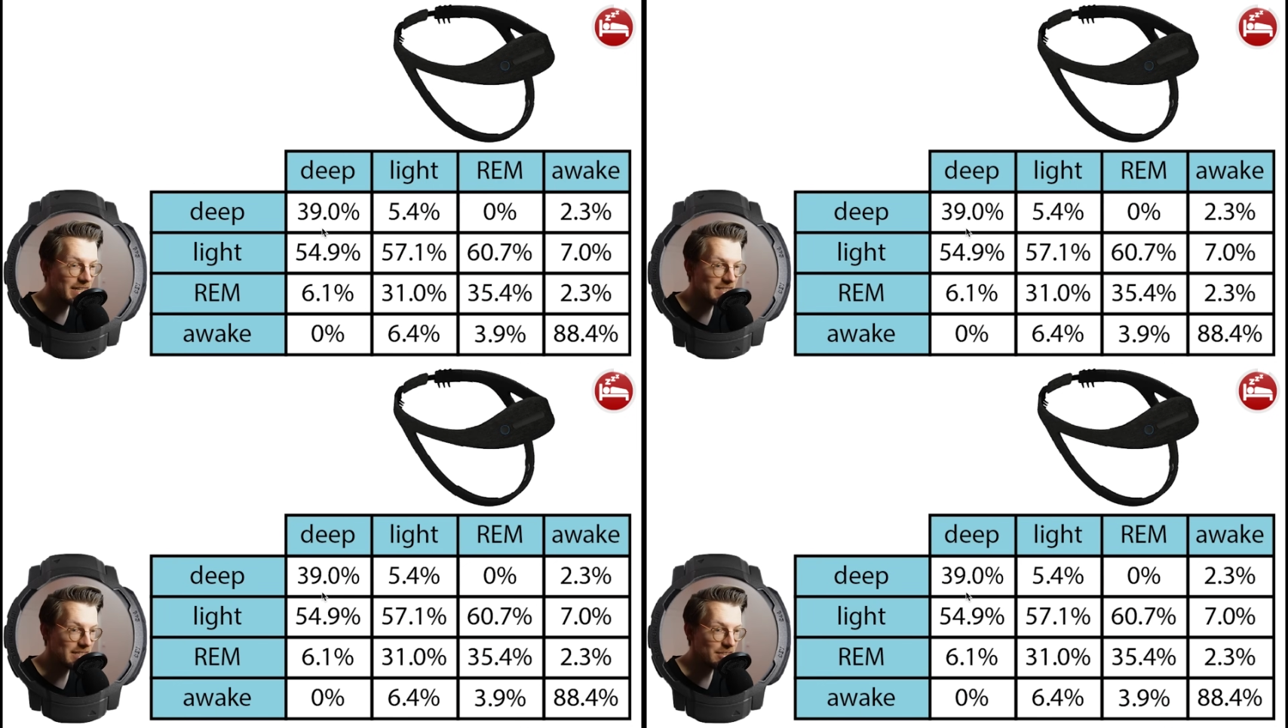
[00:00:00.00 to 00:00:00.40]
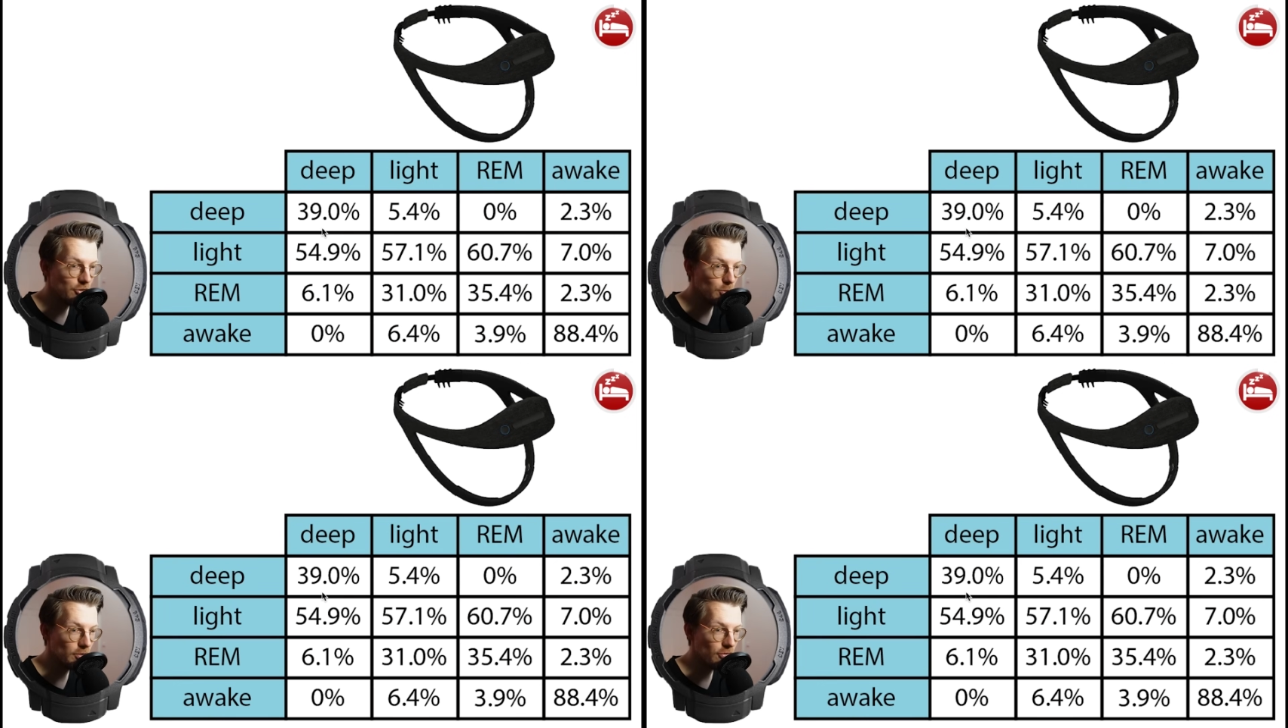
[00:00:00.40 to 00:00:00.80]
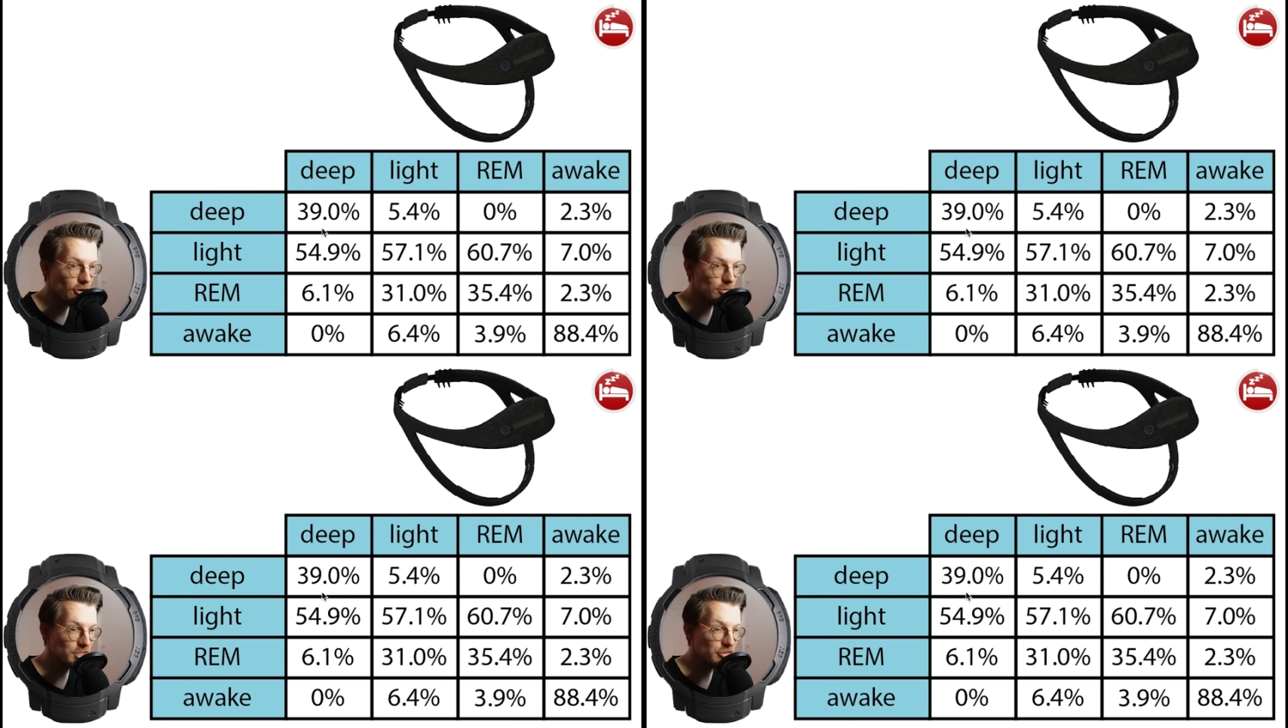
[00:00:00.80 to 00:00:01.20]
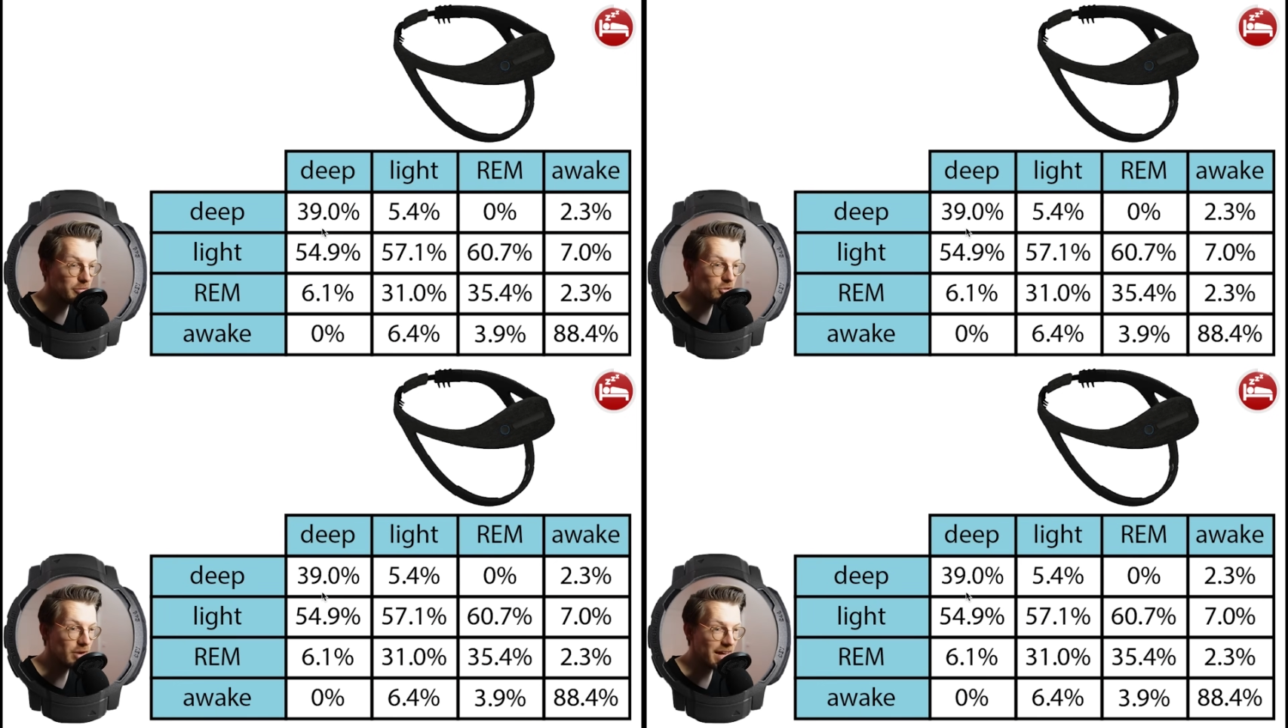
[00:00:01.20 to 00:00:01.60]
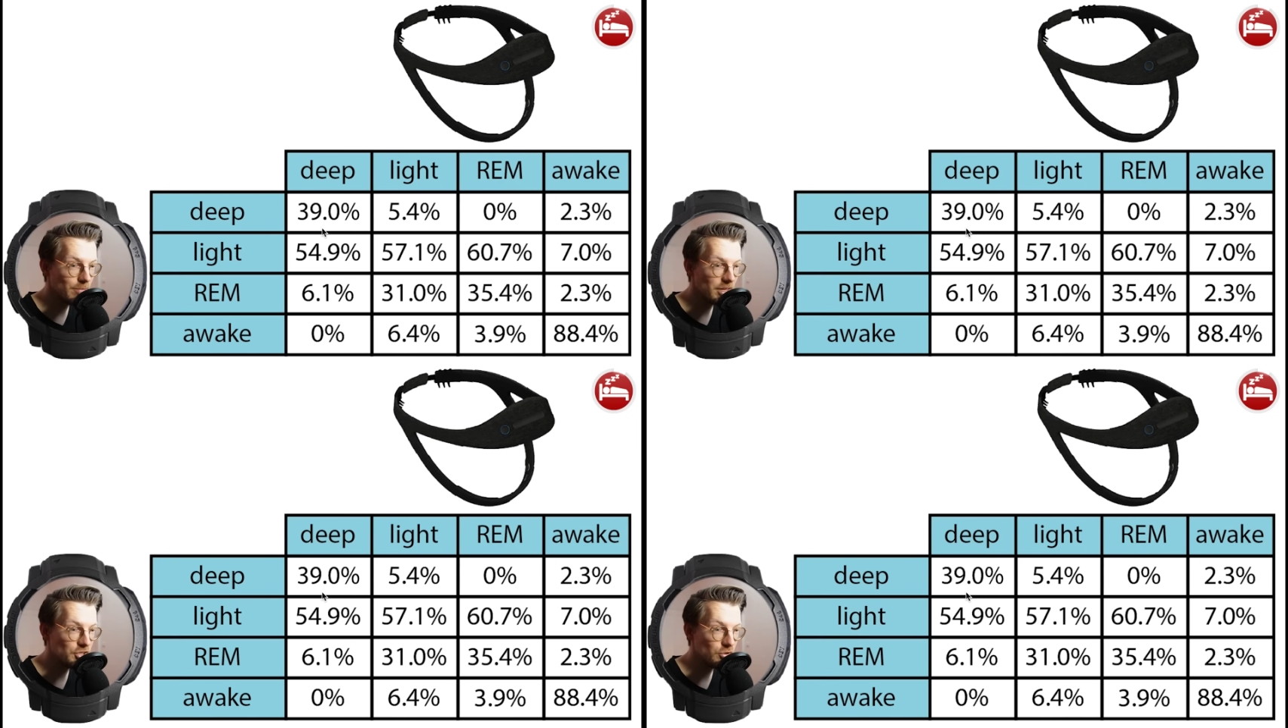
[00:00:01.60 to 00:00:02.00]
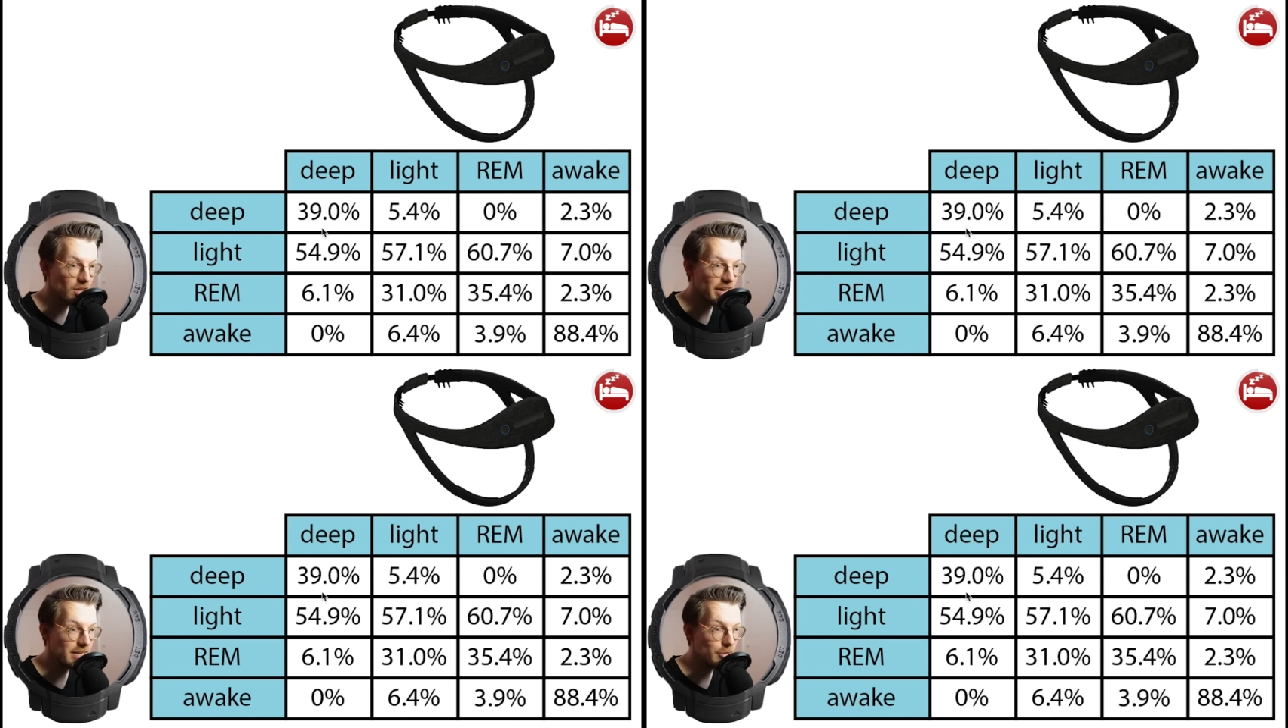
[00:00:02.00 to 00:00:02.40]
Instinct 2 performs, the Dream 2 headband should likely